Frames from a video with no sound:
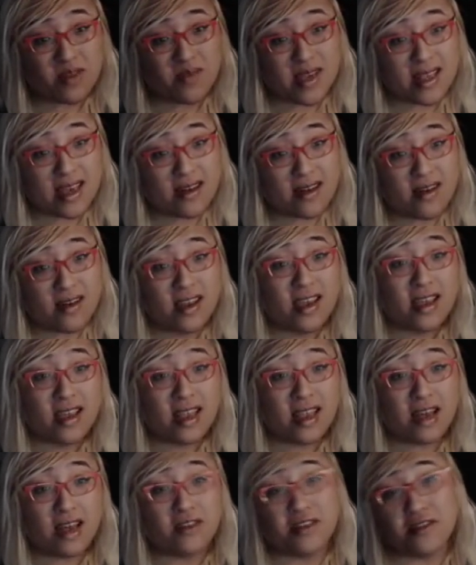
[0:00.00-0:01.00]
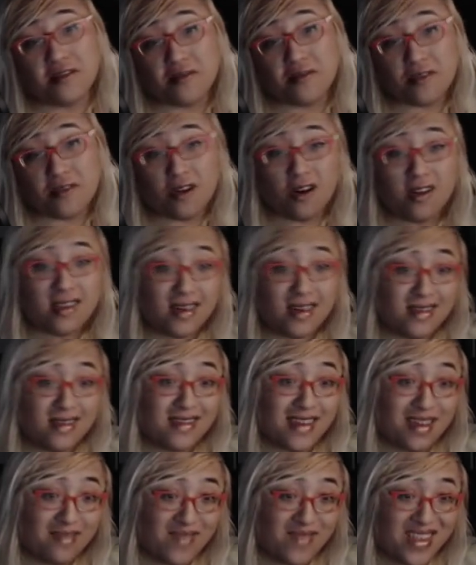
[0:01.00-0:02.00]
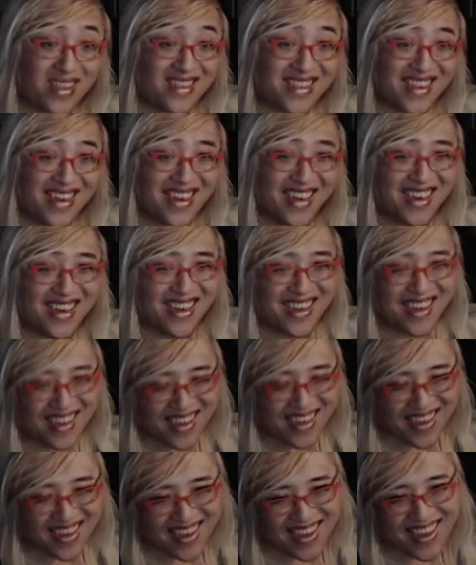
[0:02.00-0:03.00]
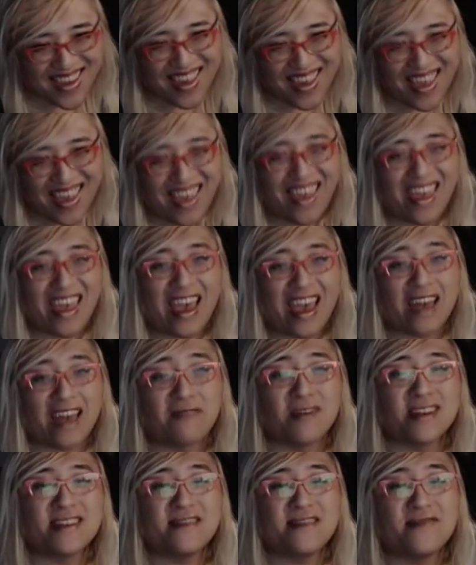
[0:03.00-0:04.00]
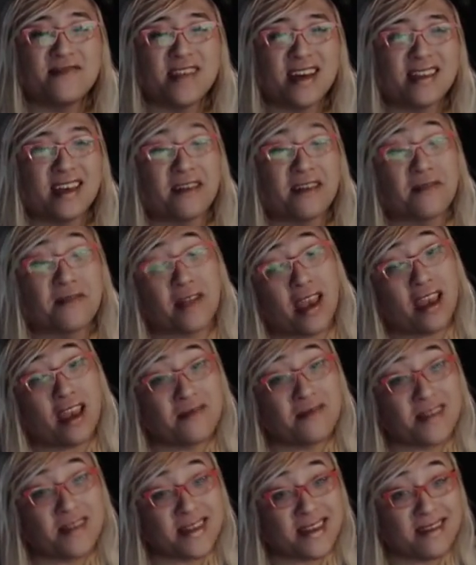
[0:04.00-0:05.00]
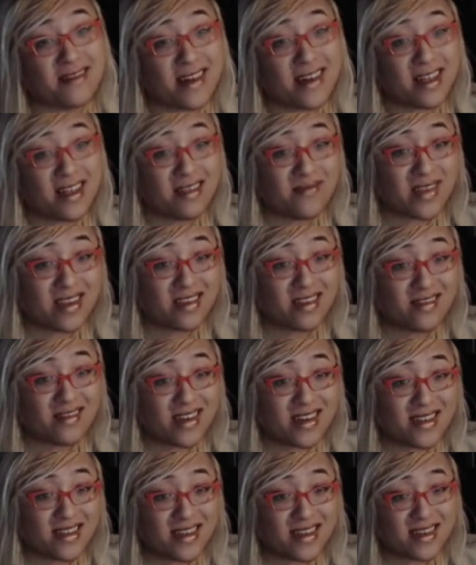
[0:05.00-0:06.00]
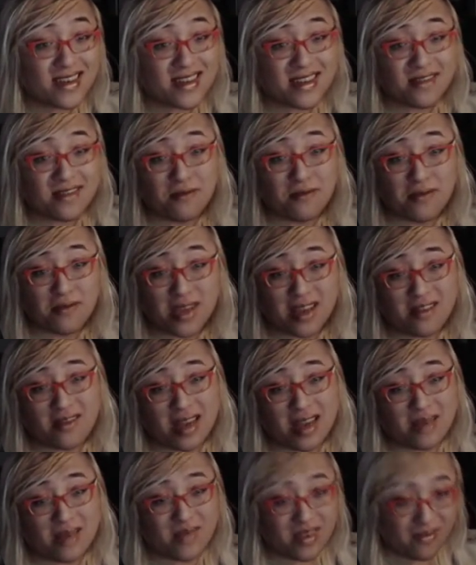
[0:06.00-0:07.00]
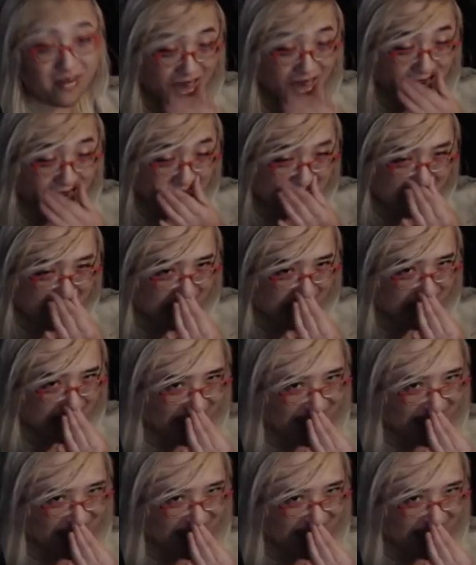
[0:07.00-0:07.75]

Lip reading: peaked out. Now do it for all the other elements. And once you've done that for every single element, congratulations, you win Granblue Fantasy.